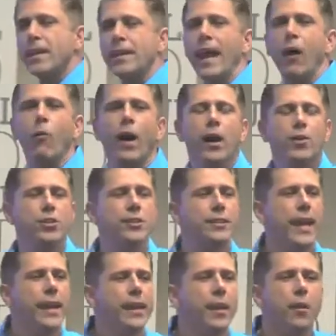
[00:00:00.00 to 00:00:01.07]
Now, while you're
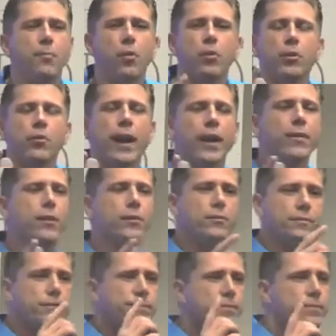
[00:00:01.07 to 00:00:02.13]
standing up, look around you
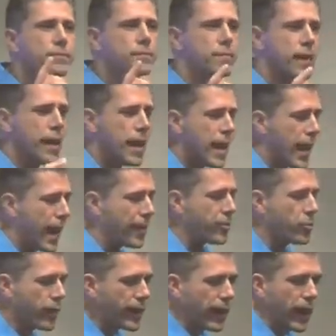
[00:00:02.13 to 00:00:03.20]

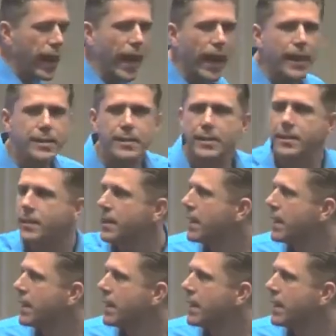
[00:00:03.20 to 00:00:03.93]
and realize